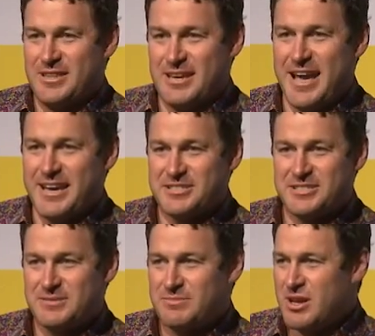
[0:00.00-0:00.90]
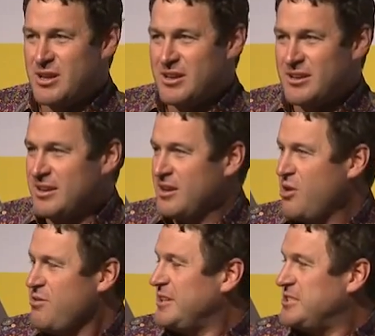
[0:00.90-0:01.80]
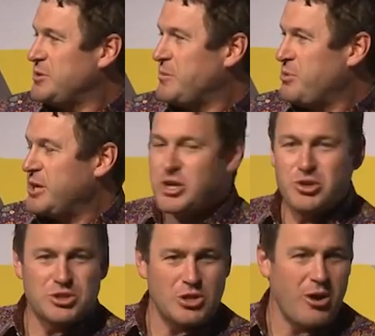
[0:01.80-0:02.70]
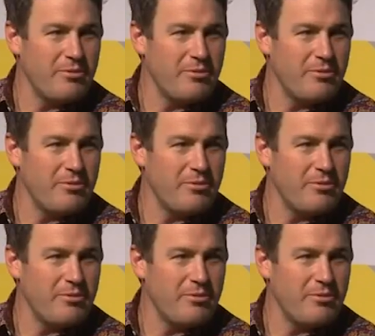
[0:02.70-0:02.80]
case. Who thinks they do a pretty good job of